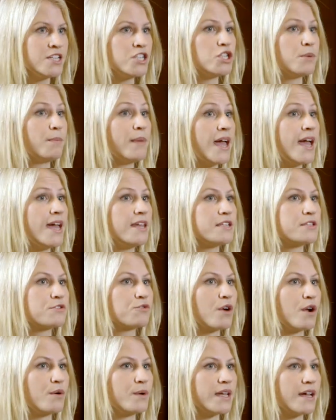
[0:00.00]
Japan is
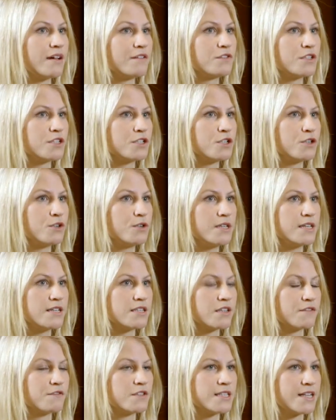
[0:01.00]
growing after two
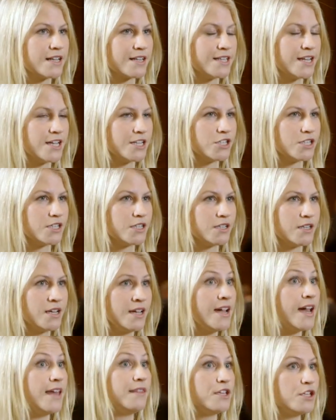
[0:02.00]
years of stagnation,
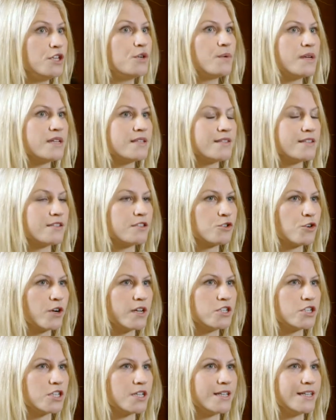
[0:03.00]
and the U S is
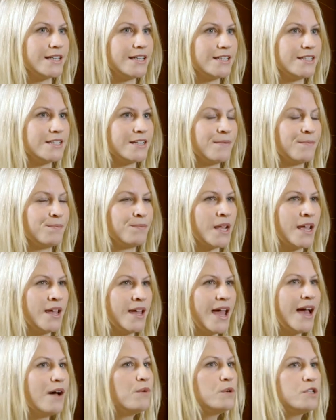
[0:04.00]
trudging ahead.
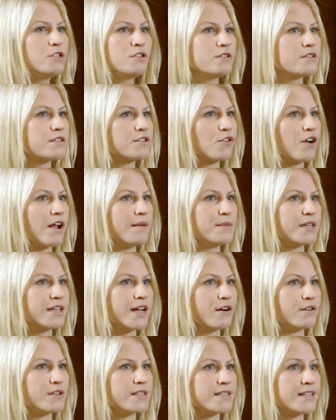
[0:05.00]
How would you describe the
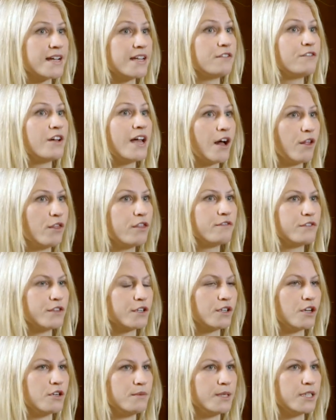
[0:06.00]
current state of health of the
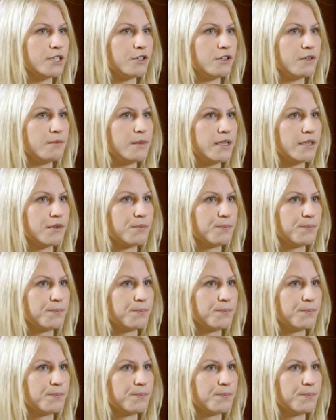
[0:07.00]
global economy?